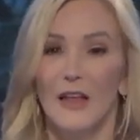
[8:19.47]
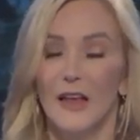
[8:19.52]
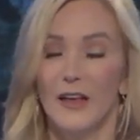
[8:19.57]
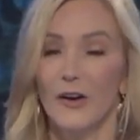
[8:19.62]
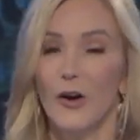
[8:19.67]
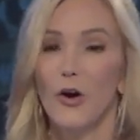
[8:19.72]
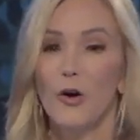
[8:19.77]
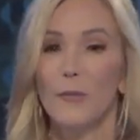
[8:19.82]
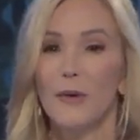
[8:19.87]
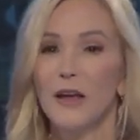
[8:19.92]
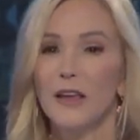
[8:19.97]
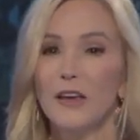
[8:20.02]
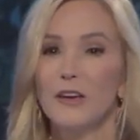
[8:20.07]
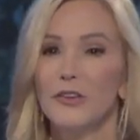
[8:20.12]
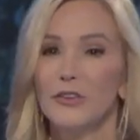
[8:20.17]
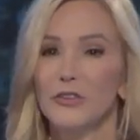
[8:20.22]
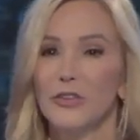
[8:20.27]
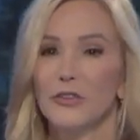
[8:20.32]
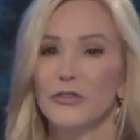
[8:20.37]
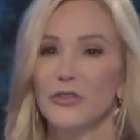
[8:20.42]
In all my
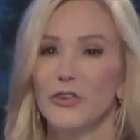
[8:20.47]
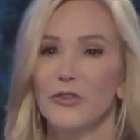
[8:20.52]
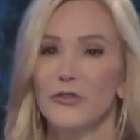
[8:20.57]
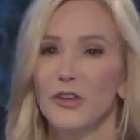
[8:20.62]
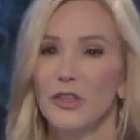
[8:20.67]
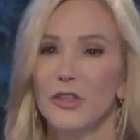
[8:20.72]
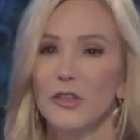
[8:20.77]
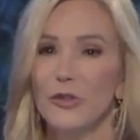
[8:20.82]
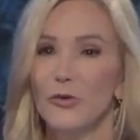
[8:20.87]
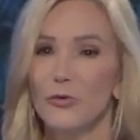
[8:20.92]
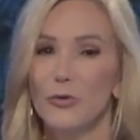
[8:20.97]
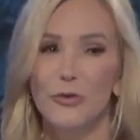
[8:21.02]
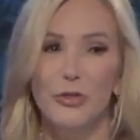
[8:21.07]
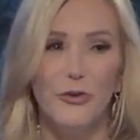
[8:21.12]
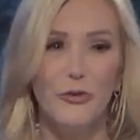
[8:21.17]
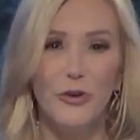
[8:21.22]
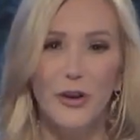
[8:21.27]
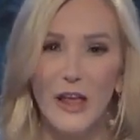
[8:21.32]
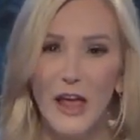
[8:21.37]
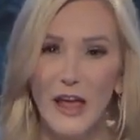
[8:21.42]
years of serving the Lord,
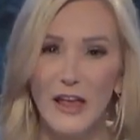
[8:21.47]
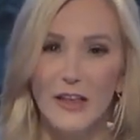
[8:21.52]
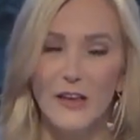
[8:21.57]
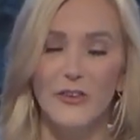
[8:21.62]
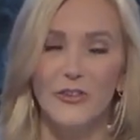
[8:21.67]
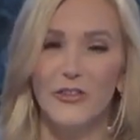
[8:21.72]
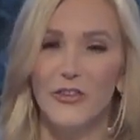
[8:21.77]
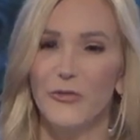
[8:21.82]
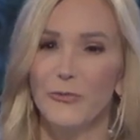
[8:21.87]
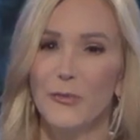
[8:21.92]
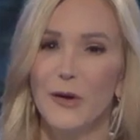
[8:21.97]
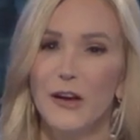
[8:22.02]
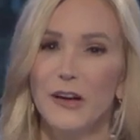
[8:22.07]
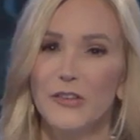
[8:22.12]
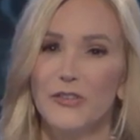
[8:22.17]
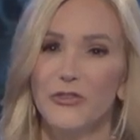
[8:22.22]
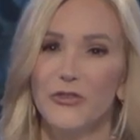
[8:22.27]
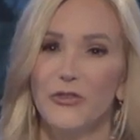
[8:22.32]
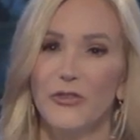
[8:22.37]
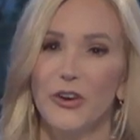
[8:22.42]
thirty-eight years of
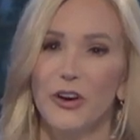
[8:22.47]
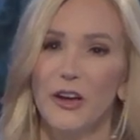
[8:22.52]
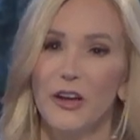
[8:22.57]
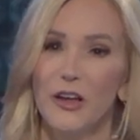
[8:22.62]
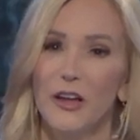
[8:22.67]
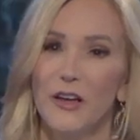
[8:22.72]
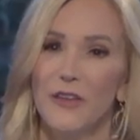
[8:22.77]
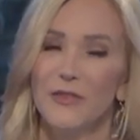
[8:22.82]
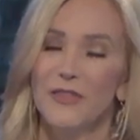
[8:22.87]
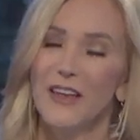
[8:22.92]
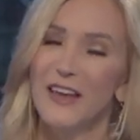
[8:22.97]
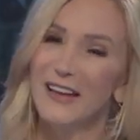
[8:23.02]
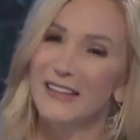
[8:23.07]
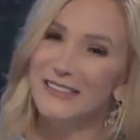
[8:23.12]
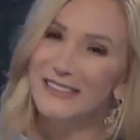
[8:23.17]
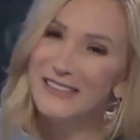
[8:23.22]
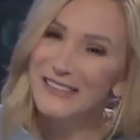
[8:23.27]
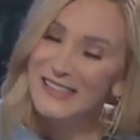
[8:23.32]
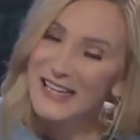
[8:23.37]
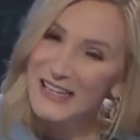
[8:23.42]
ministry, the
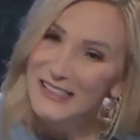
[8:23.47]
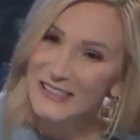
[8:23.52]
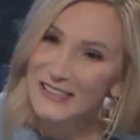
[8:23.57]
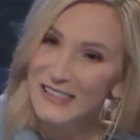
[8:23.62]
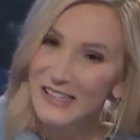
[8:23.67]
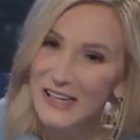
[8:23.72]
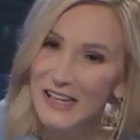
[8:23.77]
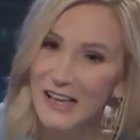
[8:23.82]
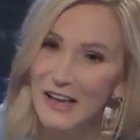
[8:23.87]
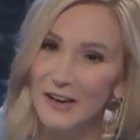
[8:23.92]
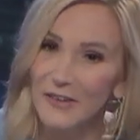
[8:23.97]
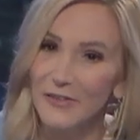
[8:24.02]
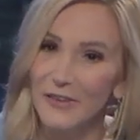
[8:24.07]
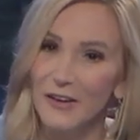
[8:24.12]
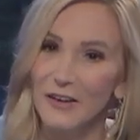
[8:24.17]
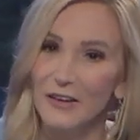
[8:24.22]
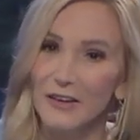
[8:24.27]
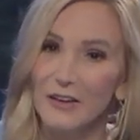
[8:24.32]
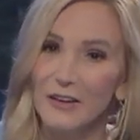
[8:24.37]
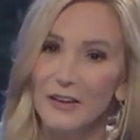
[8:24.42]
intensity of
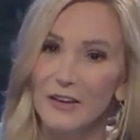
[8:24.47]
it